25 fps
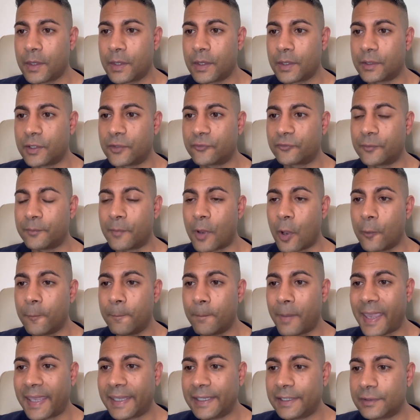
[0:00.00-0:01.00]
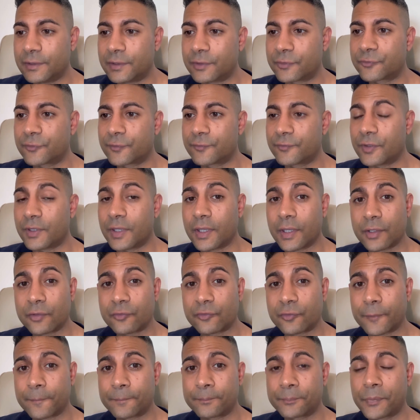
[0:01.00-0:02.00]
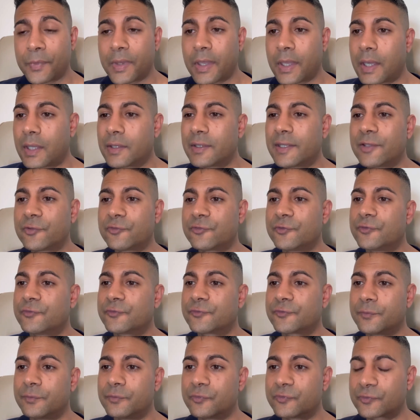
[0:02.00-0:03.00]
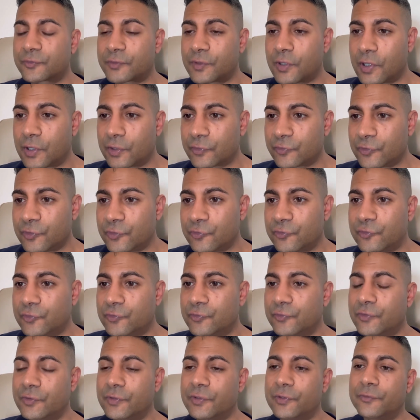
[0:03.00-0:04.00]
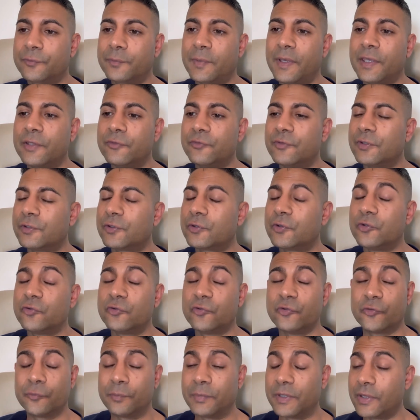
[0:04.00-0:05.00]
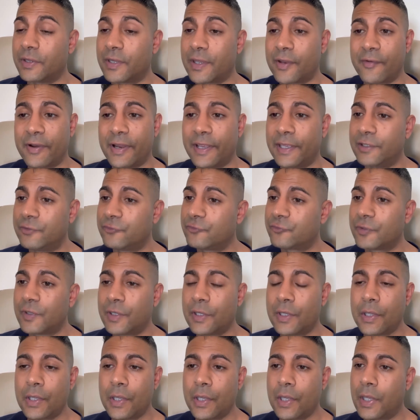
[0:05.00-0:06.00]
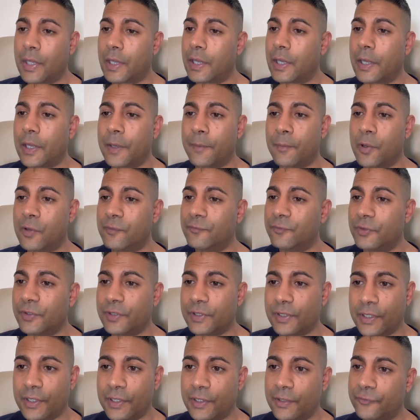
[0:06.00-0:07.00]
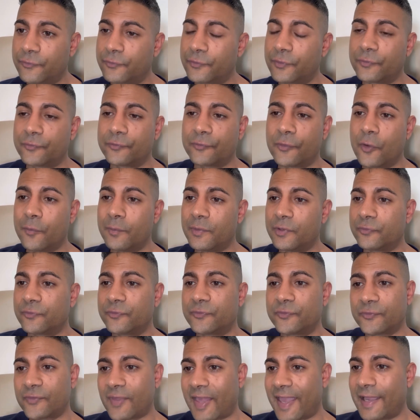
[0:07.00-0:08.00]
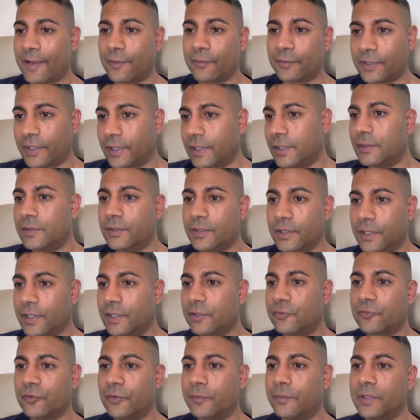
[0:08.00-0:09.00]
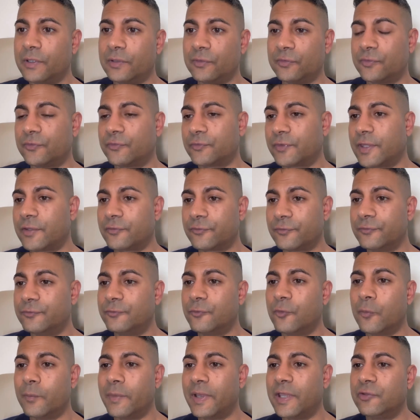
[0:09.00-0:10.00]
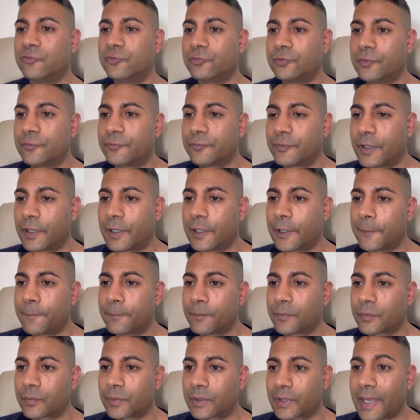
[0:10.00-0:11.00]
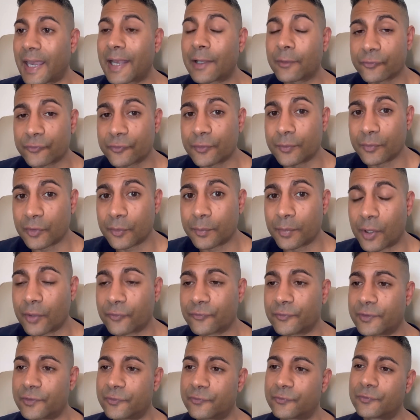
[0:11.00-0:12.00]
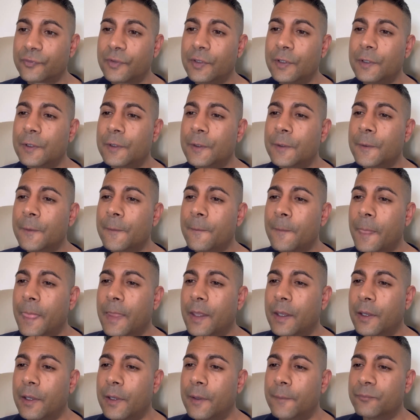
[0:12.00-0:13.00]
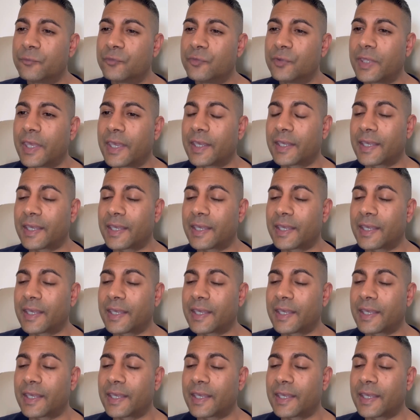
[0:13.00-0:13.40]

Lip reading: there's some opaqueness of the eardrum, and that's just some scar tissue. So this patient, it could just be their age. Over the years, there's so much sound hitting the eardrum, and you just get some formation of calcium deposits. So you get